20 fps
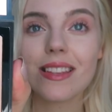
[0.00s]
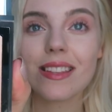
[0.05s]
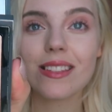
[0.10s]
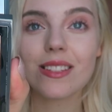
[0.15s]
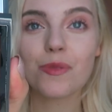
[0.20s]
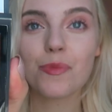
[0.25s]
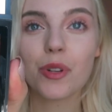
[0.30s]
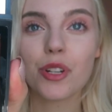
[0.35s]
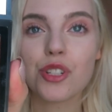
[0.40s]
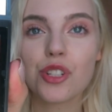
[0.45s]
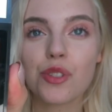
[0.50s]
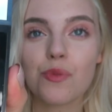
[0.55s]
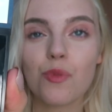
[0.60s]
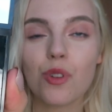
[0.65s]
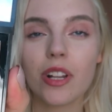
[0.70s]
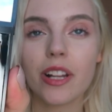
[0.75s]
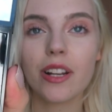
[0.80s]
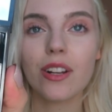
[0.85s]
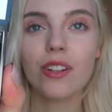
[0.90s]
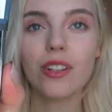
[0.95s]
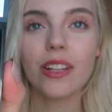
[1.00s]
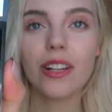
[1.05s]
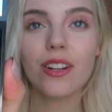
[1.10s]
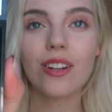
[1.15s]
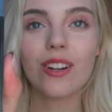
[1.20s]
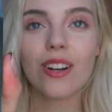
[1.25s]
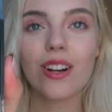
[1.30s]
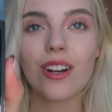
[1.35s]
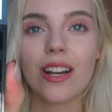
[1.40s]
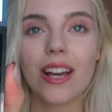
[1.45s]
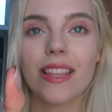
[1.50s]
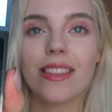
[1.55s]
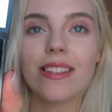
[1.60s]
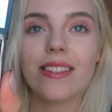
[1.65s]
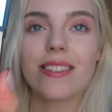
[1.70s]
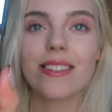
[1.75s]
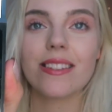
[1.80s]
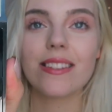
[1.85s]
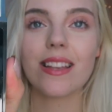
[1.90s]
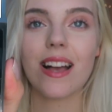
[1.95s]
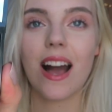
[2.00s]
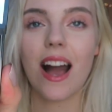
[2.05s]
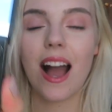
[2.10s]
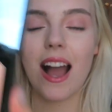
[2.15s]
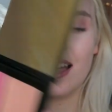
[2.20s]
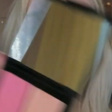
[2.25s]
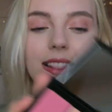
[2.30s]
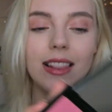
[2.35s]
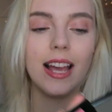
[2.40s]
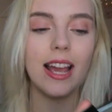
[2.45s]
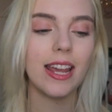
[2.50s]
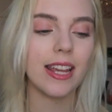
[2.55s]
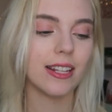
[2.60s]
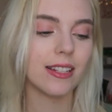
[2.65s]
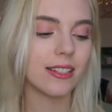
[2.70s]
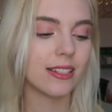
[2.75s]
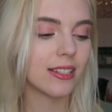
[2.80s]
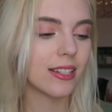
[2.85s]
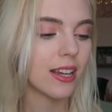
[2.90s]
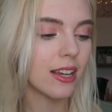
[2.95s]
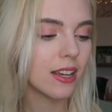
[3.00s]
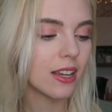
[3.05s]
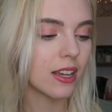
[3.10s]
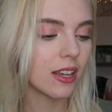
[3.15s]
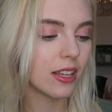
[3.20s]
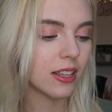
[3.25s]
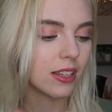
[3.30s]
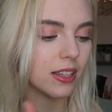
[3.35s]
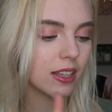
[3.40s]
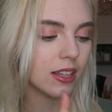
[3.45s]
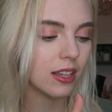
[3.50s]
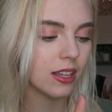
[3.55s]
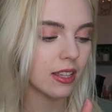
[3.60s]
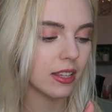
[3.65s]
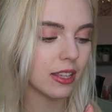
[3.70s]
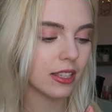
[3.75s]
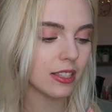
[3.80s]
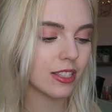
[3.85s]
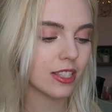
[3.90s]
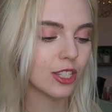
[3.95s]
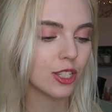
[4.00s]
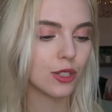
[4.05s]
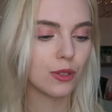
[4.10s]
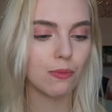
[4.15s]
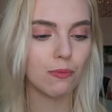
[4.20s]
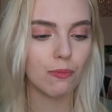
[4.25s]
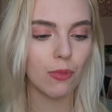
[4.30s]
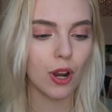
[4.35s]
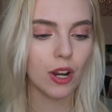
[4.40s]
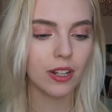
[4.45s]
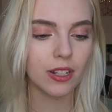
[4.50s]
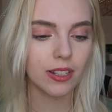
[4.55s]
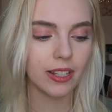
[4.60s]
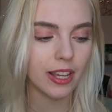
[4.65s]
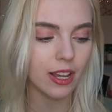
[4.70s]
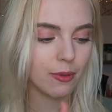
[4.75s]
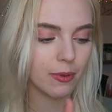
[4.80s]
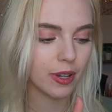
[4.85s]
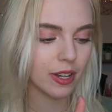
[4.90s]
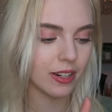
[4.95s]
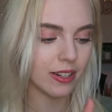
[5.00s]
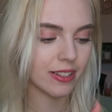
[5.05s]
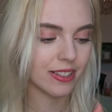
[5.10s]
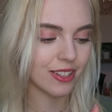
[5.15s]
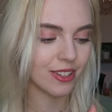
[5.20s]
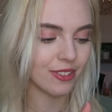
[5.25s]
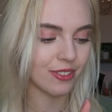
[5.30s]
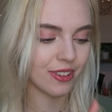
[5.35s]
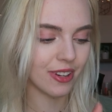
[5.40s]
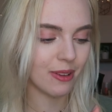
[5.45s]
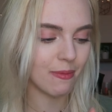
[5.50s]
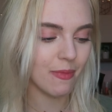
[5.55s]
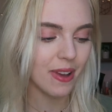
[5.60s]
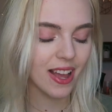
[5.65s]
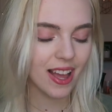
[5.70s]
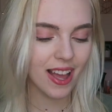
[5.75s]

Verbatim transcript: This blush is more like girly girl, and this is a highlight. That's sparkly. Oh my god, it's a cream.